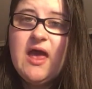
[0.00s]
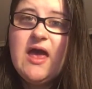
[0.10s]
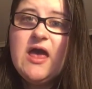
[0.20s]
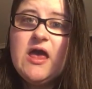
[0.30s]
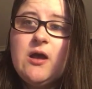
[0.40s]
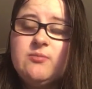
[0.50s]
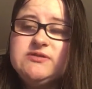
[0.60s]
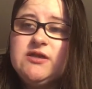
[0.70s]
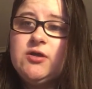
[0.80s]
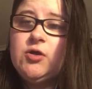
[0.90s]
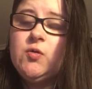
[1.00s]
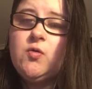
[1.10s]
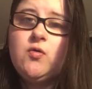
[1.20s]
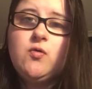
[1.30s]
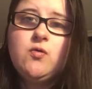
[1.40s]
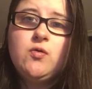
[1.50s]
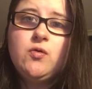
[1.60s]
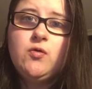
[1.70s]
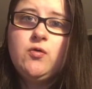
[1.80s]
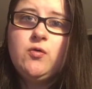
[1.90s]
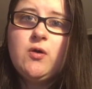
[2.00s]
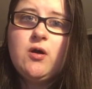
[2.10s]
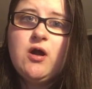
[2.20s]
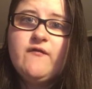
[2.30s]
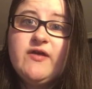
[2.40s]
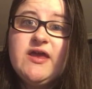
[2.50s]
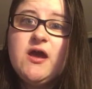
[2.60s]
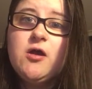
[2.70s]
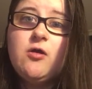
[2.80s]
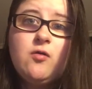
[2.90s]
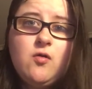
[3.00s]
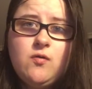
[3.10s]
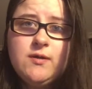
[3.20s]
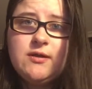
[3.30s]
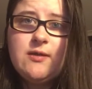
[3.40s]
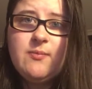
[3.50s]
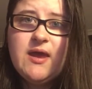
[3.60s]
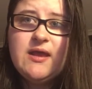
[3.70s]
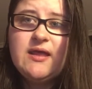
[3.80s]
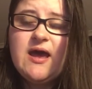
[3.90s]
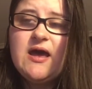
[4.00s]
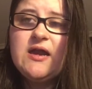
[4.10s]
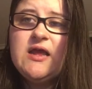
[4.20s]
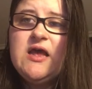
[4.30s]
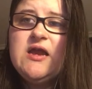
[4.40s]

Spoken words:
And I'm telling you all who are either younger or older than me that